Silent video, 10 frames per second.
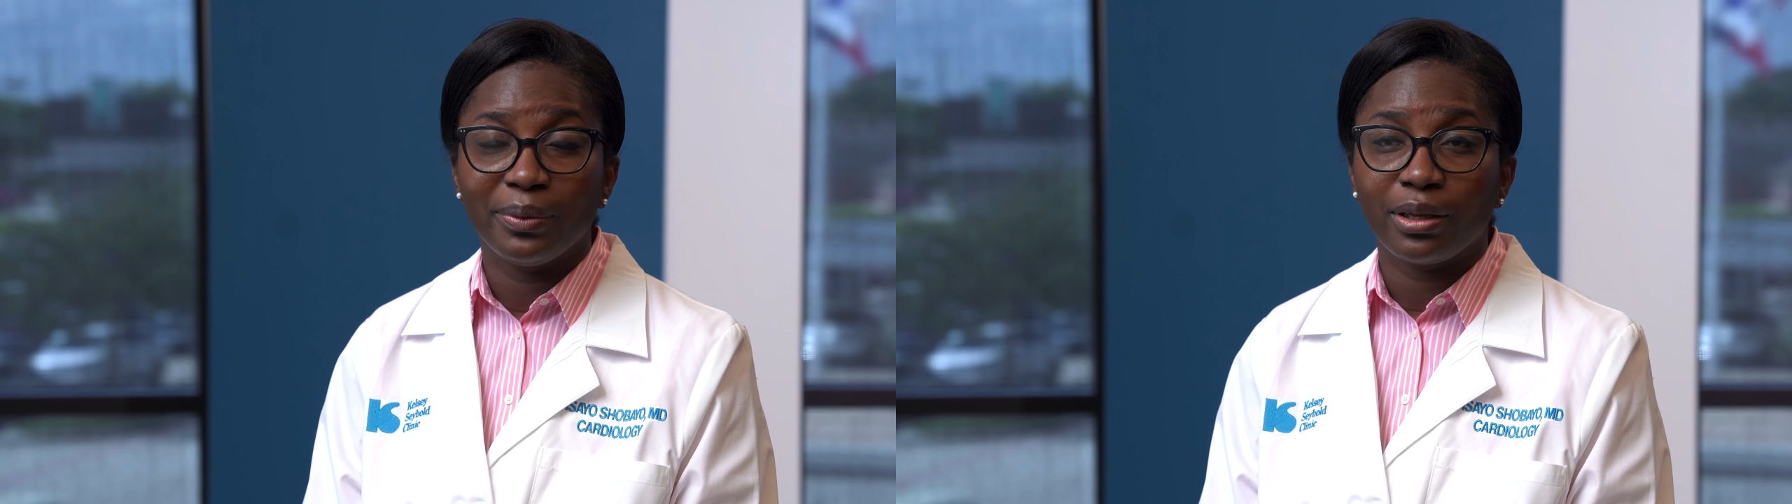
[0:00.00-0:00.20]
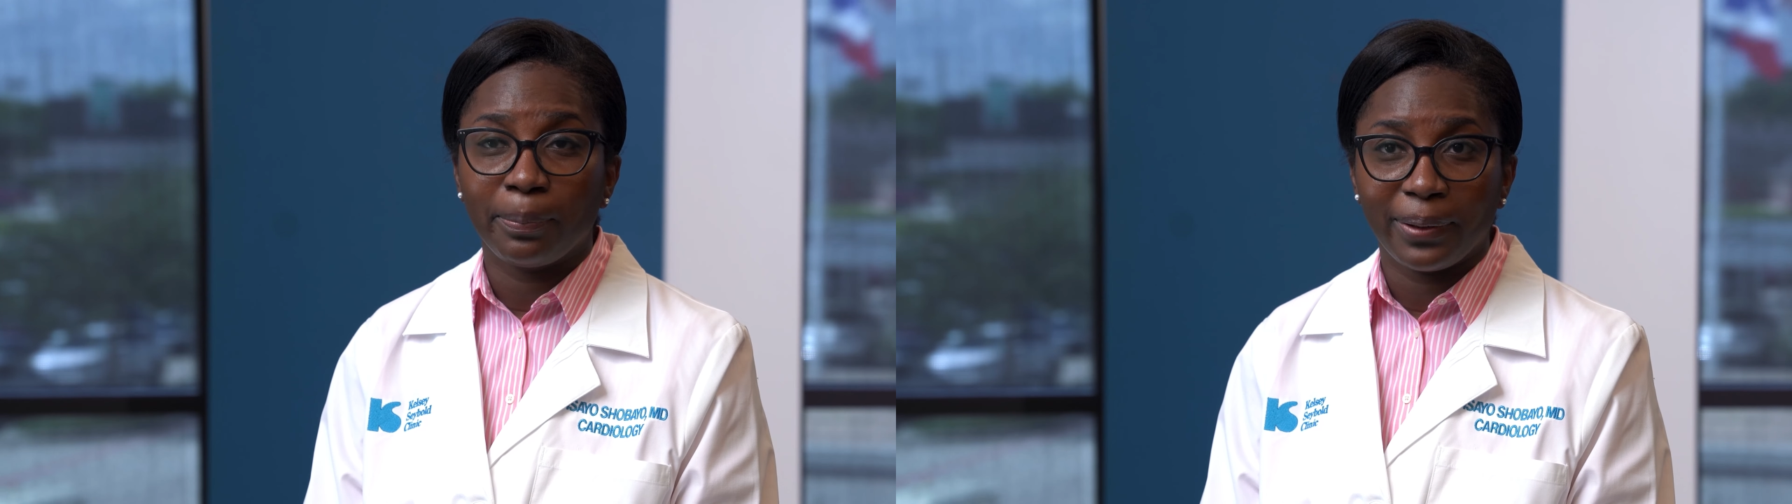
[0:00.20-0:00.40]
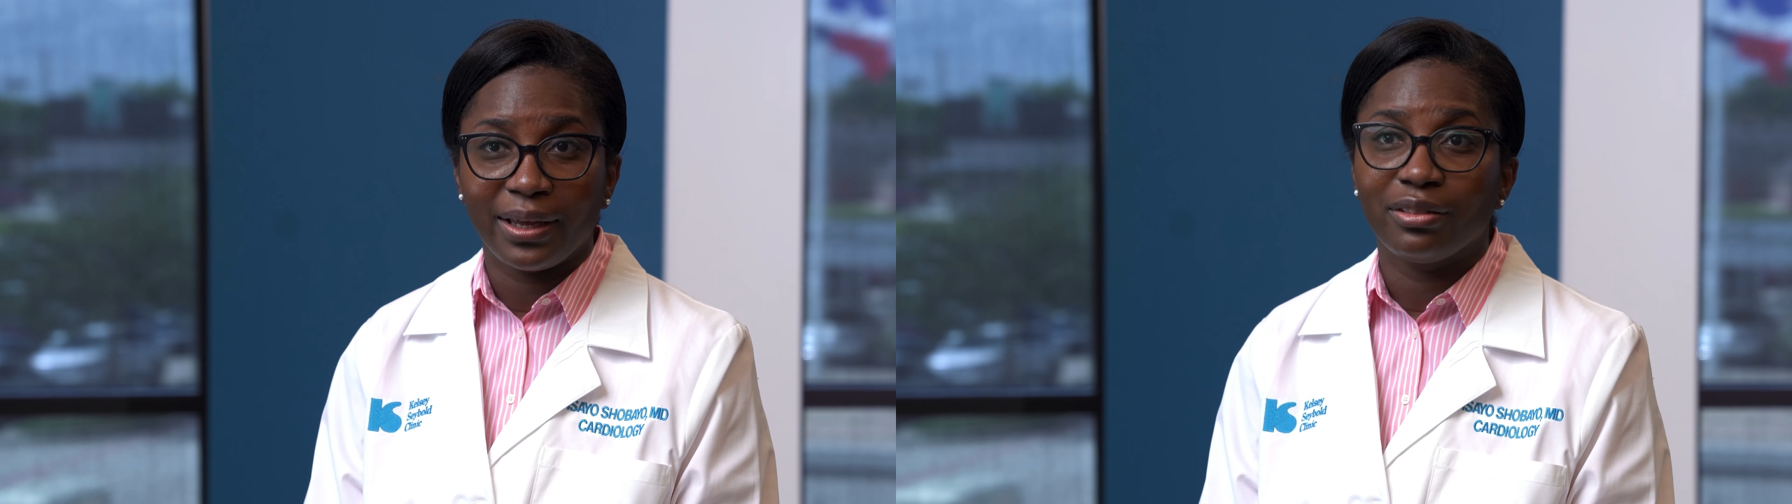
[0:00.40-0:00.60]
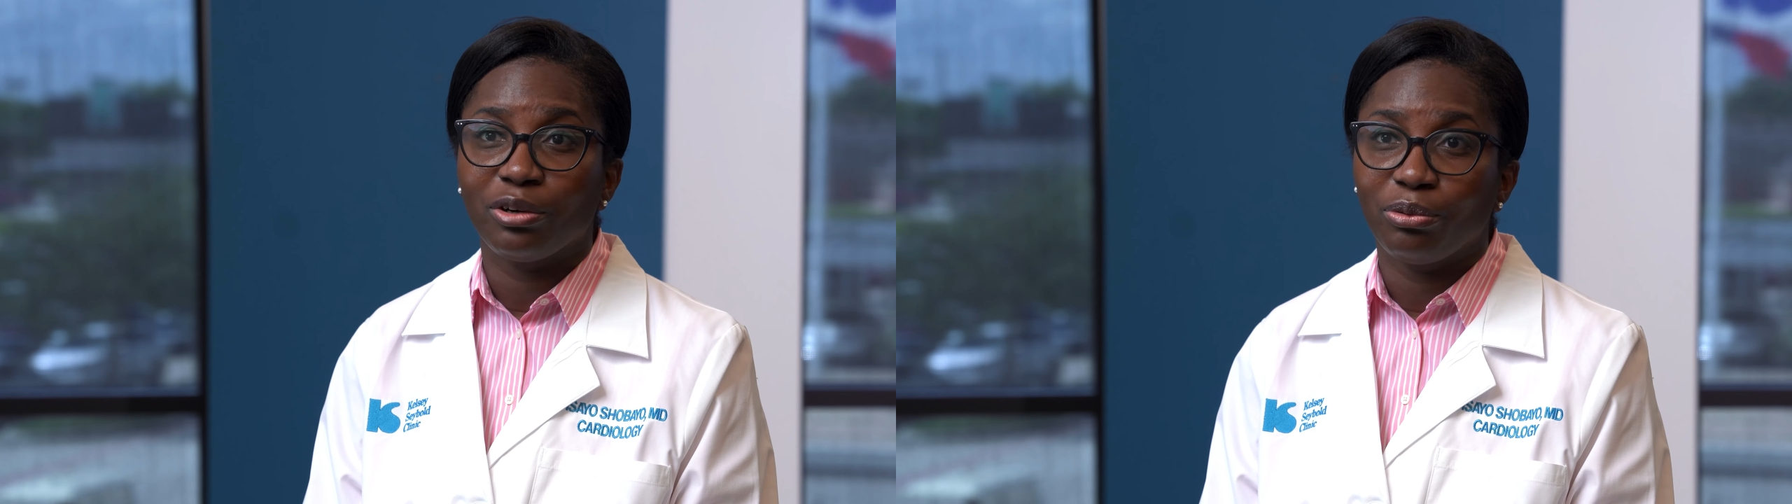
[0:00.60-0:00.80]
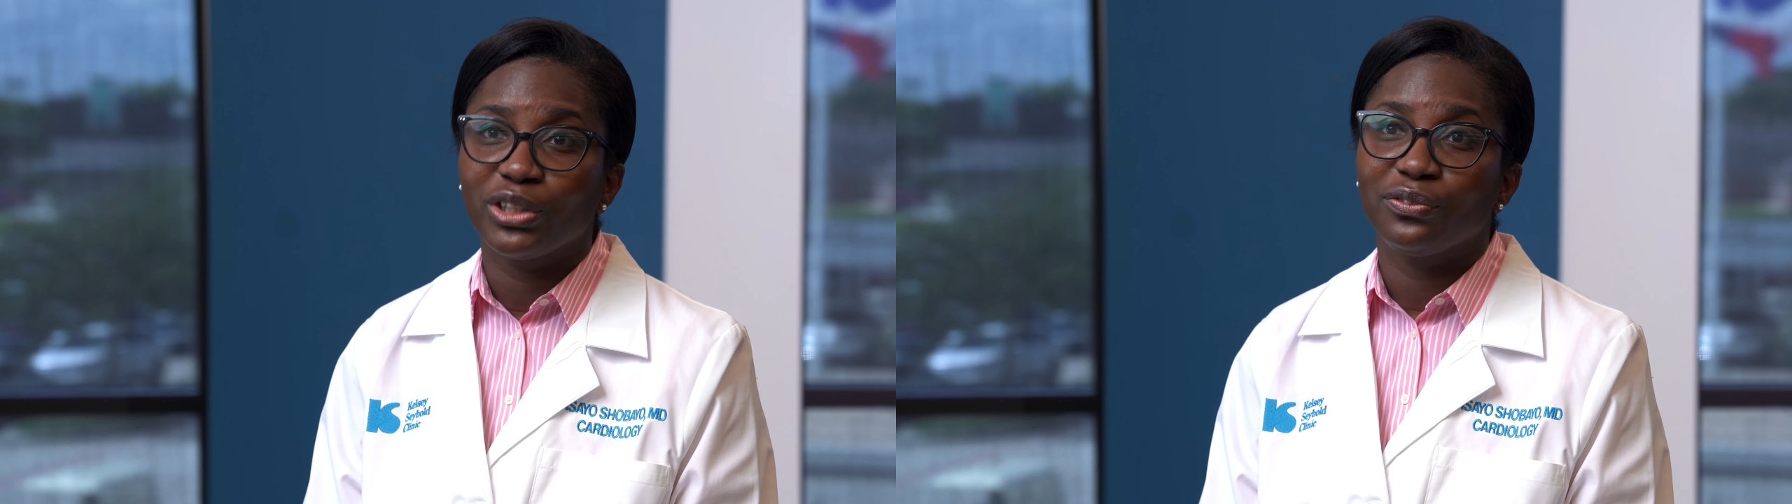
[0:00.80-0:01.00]
make a plan
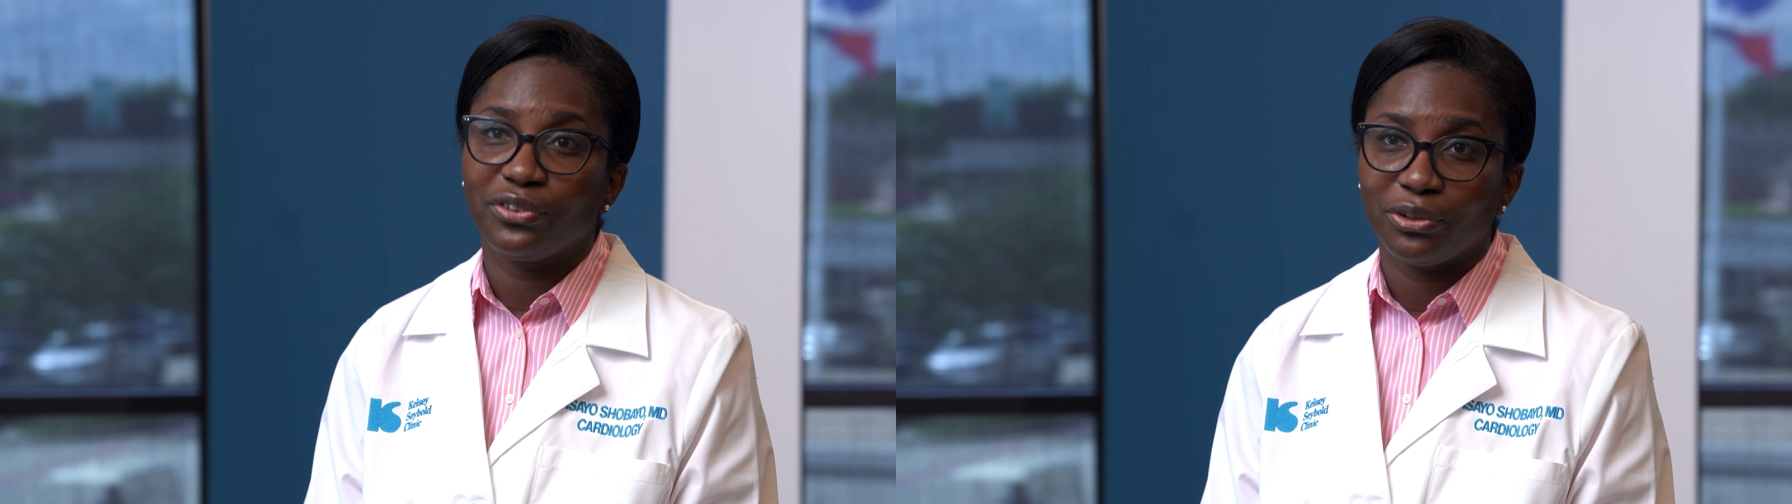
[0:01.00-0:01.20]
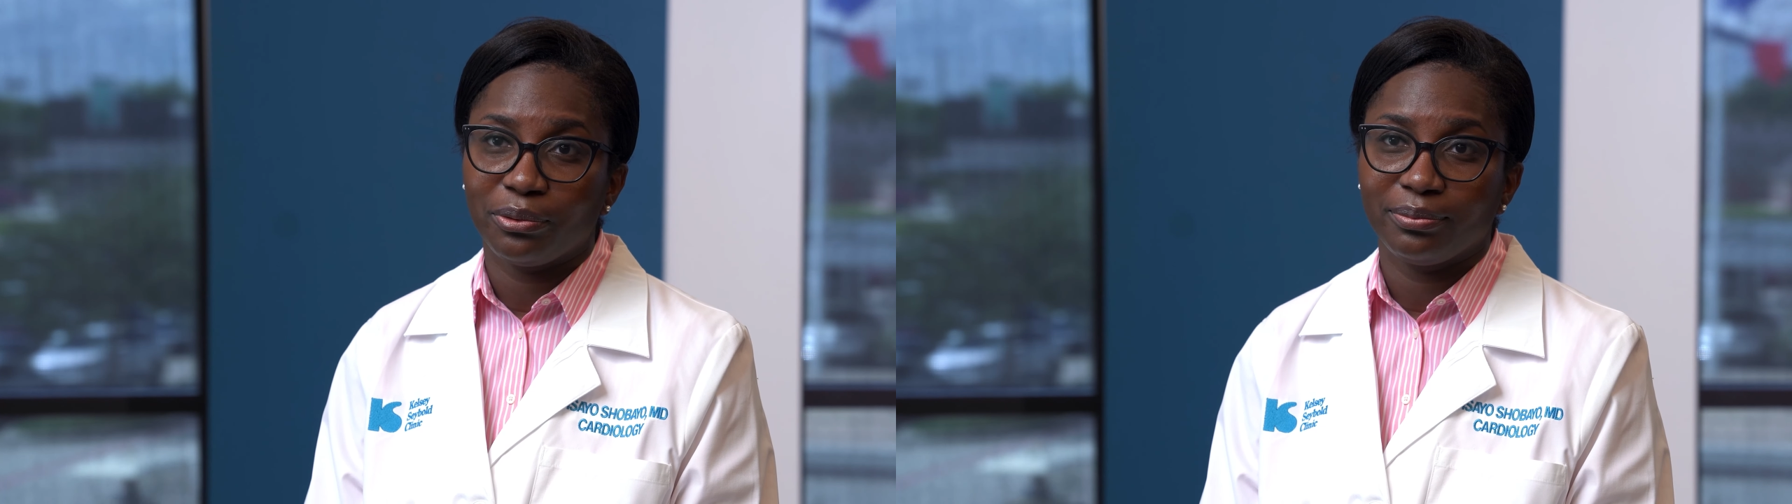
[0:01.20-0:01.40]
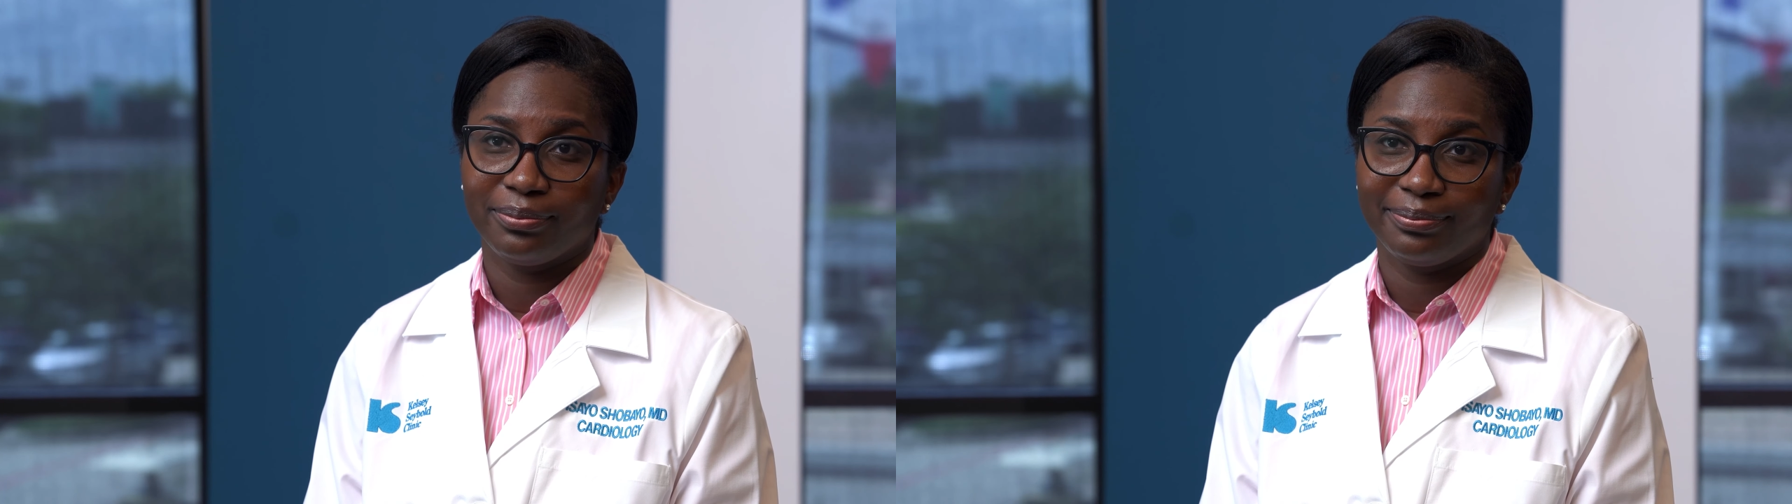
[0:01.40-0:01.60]
that works for you.